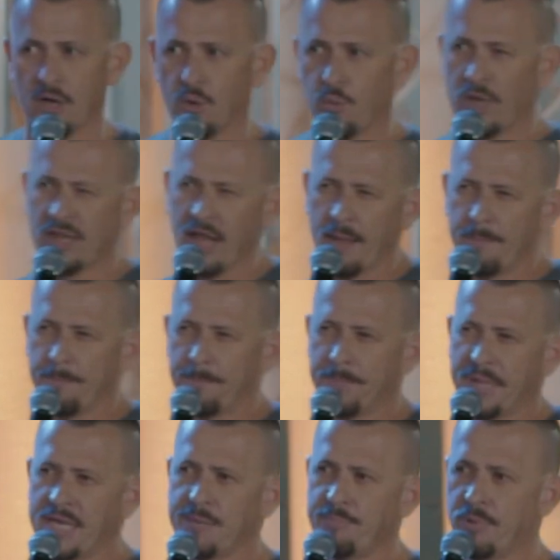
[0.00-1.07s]
We let
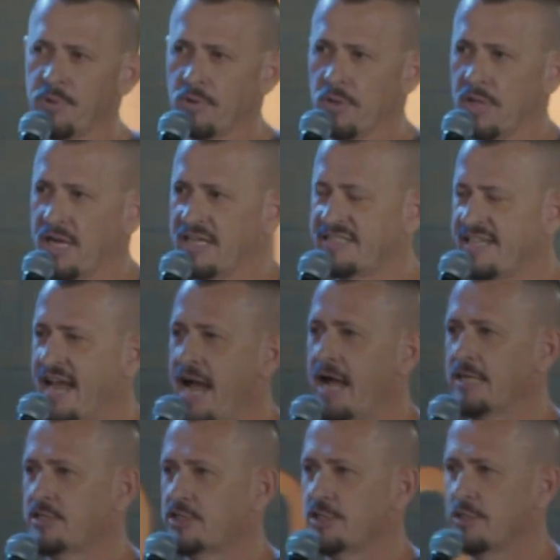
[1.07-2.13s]
people
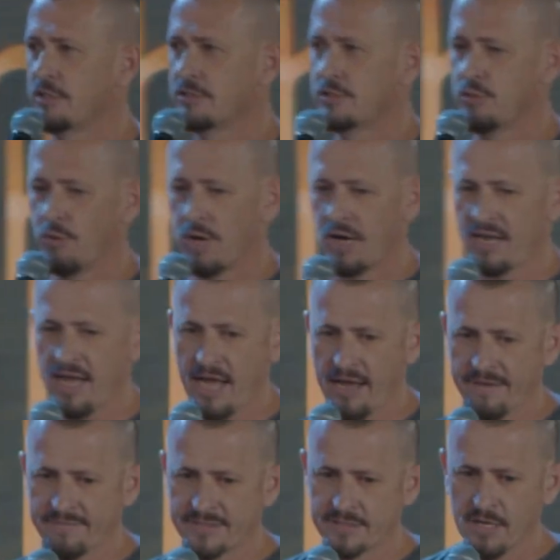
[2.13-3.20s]
attach to our
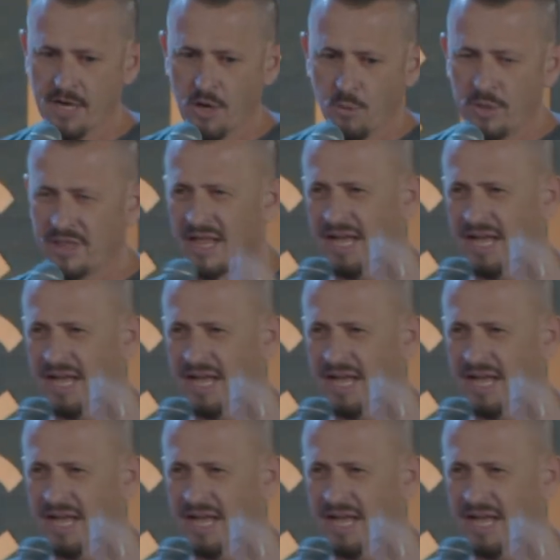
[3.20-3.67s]
lives. We